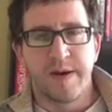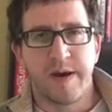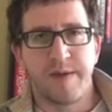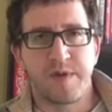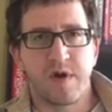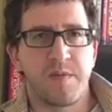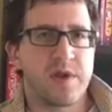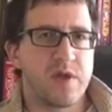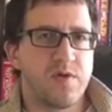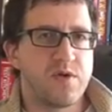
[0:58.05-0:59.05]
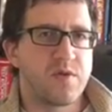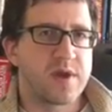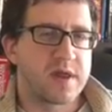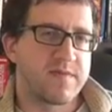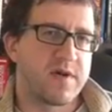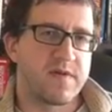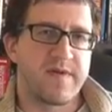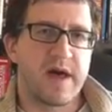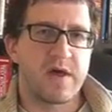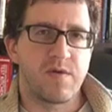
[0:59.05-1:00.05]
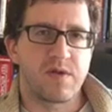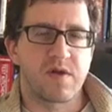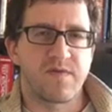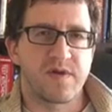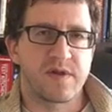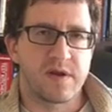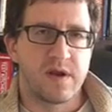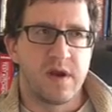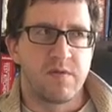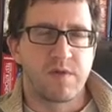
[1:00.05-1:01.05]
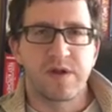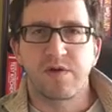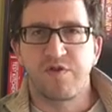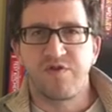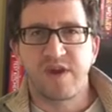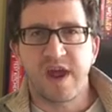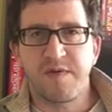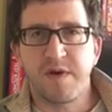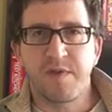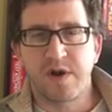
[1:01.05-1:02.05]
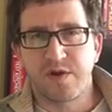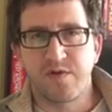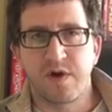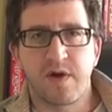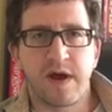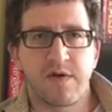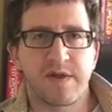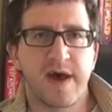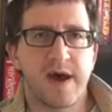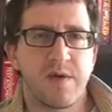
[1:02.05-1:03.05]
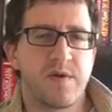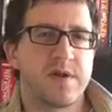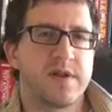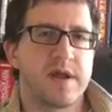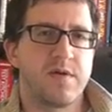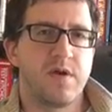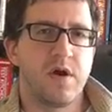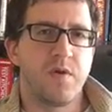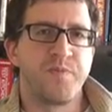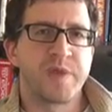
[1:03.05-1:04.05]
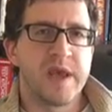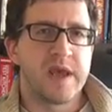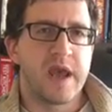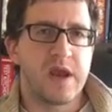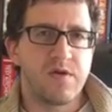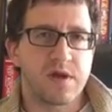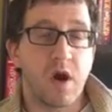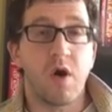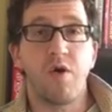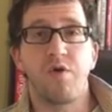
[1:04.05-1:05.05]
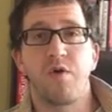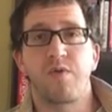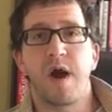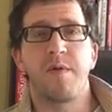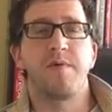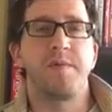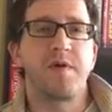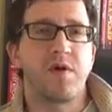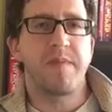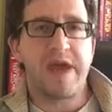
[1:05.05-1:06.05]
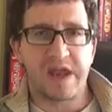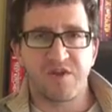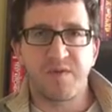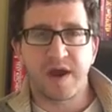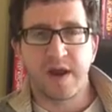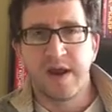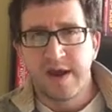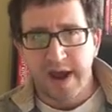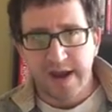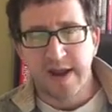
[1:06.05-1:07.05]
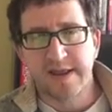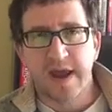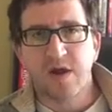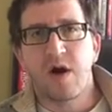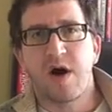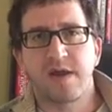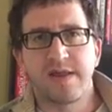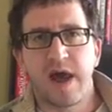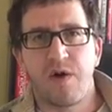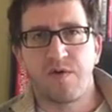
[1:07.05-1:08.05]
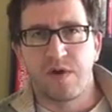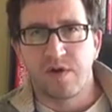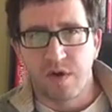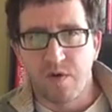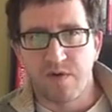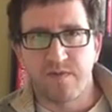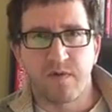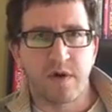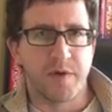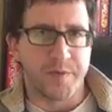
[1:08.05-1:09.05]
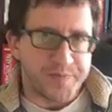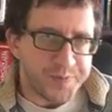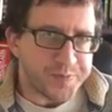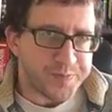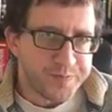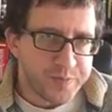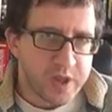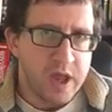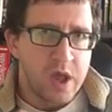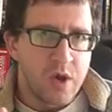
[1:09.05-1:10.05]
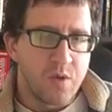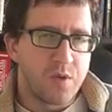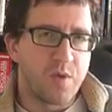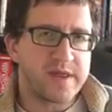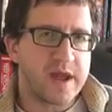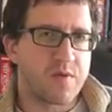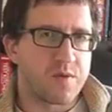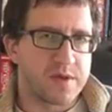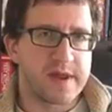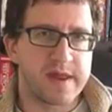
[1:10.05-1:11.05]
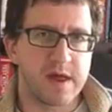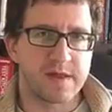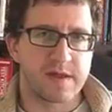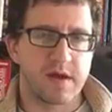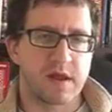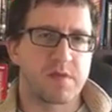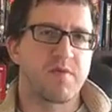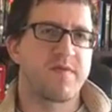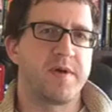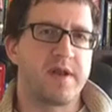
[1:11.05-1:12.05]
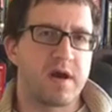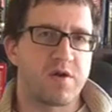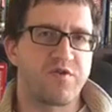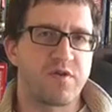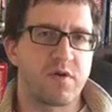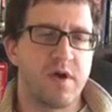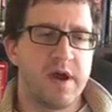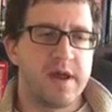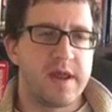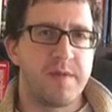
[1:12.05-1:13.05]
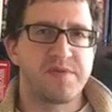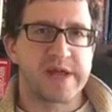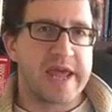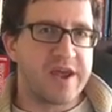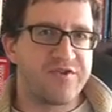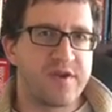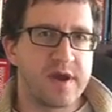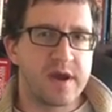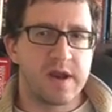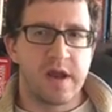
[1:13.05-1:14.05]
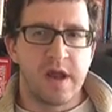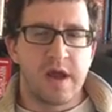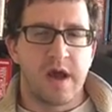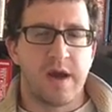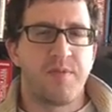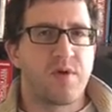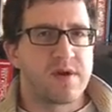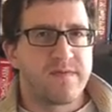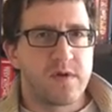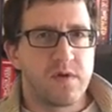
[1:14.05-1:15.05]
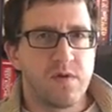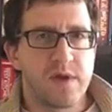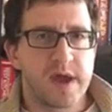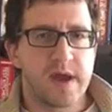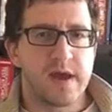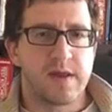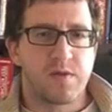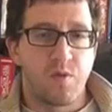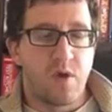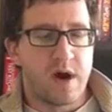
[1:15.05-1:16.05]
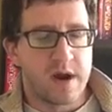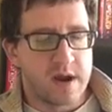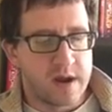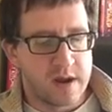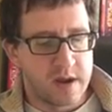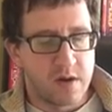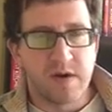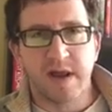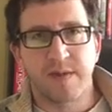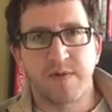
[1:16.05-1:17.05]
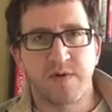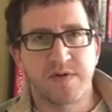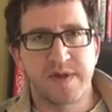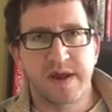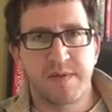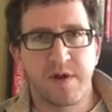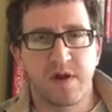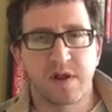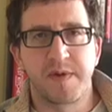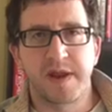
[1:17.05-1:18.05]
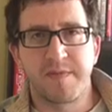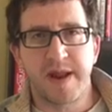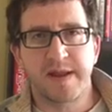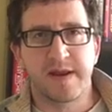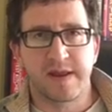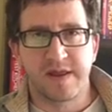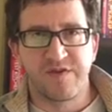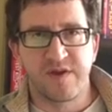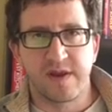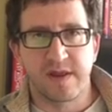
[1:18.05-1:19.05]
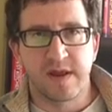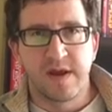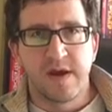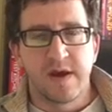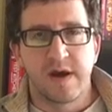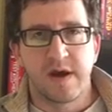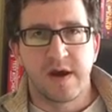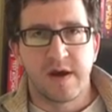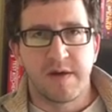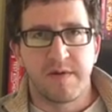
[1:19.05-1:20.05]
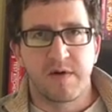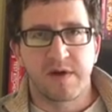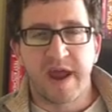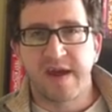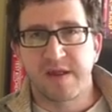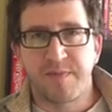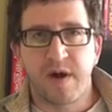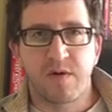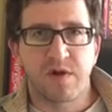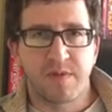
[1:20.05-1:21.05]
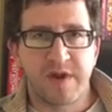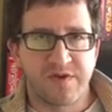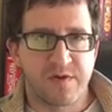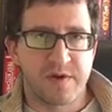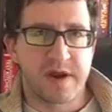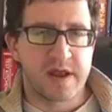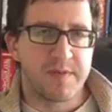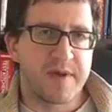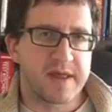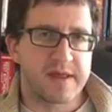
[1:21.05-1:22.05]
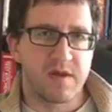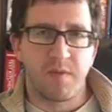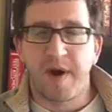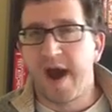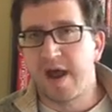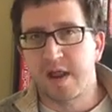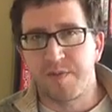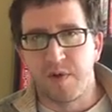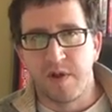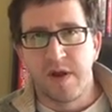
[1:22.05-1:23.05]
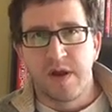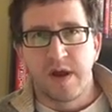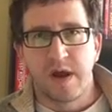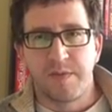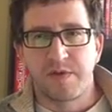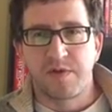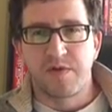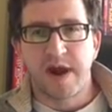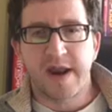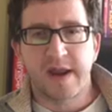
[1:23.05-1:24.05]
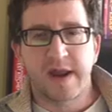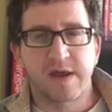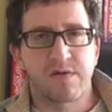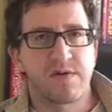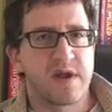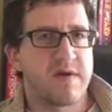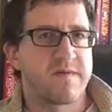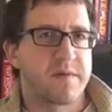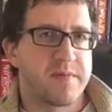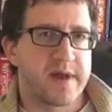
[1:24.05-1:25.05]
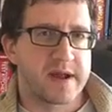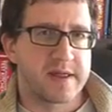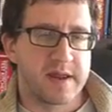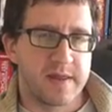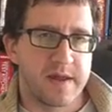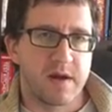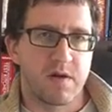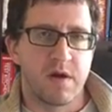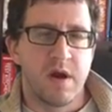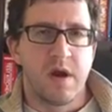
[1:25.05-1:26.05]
I'm going to use you because of all the value and service and research you gave me, but you're $200 high. I wanted to let you know. And you say, oh, no problem. Let me management and get that cost down lower for you. What that really tells the customer from a larger implication point of view is, one, you're not the person that can ultimately make the decisions or has the power to make sure they're getting the best deal possible. So they're adding an extra layer of complexity there.